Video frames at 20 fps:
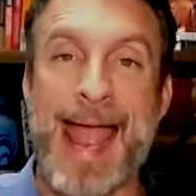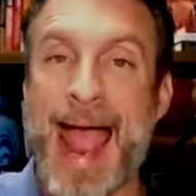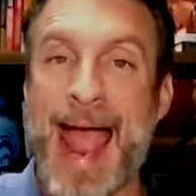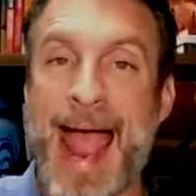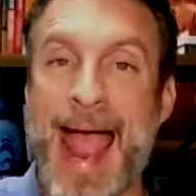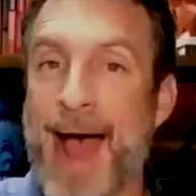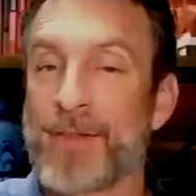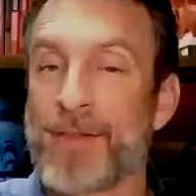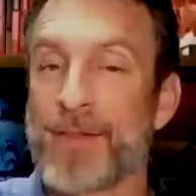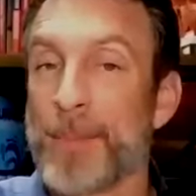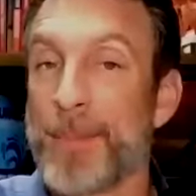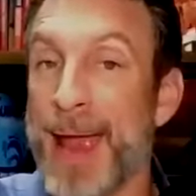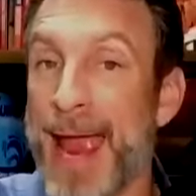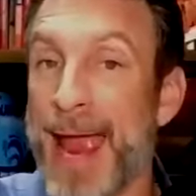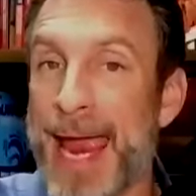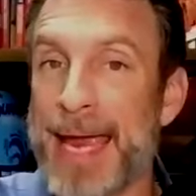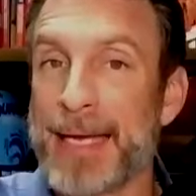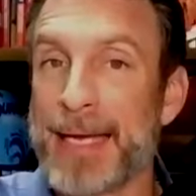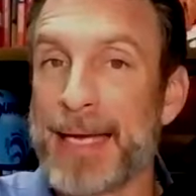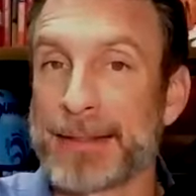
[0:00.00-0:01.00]
have them
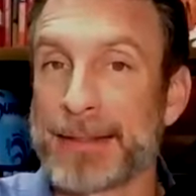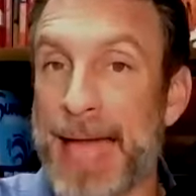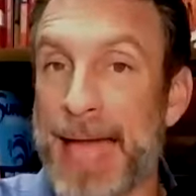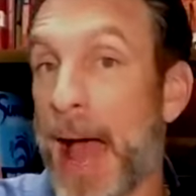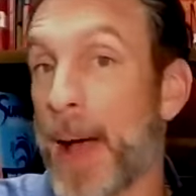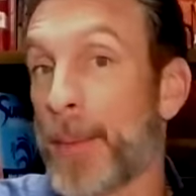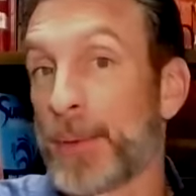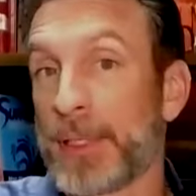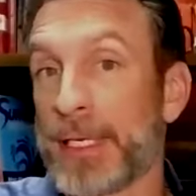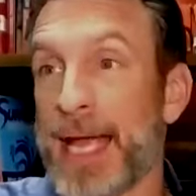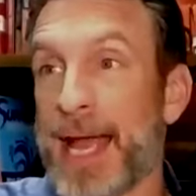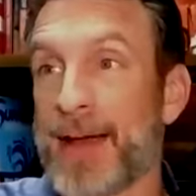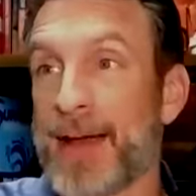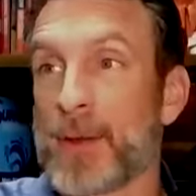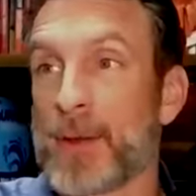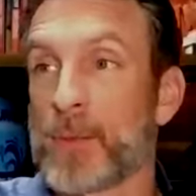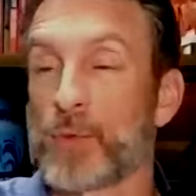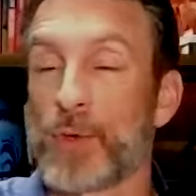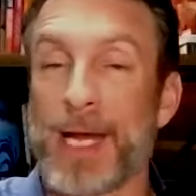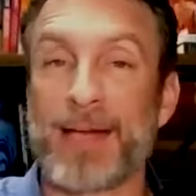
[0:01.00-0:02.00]
paying us happily, have
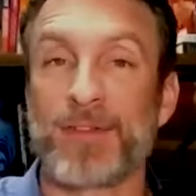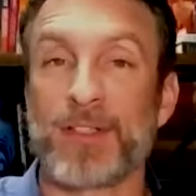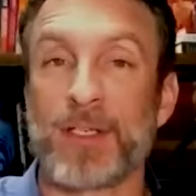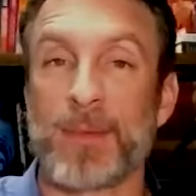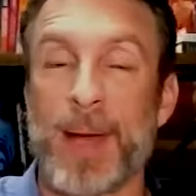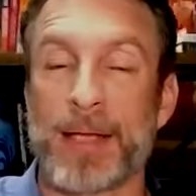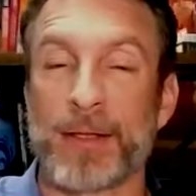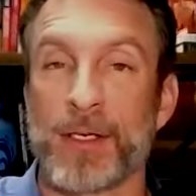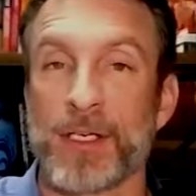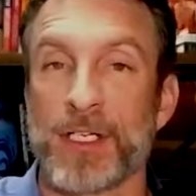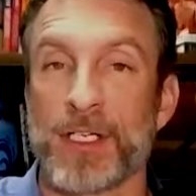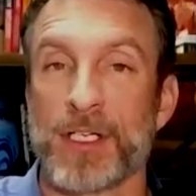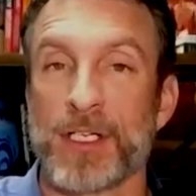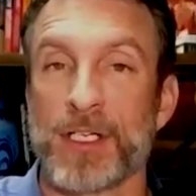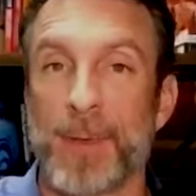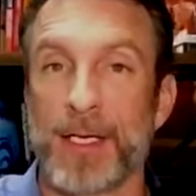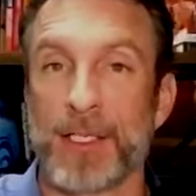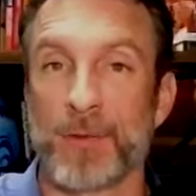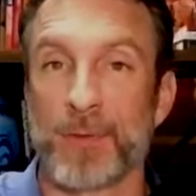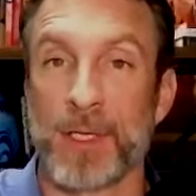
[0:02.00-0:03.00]
them raving about their
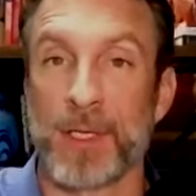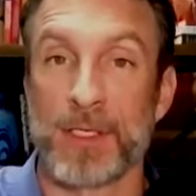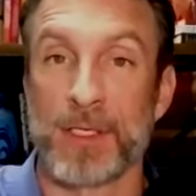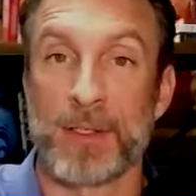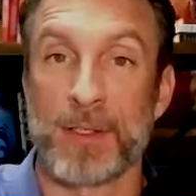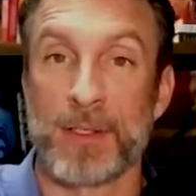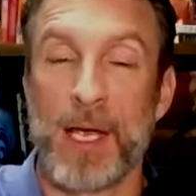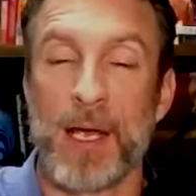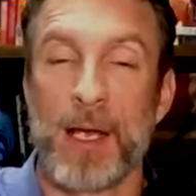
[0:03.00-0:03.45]
experience with us,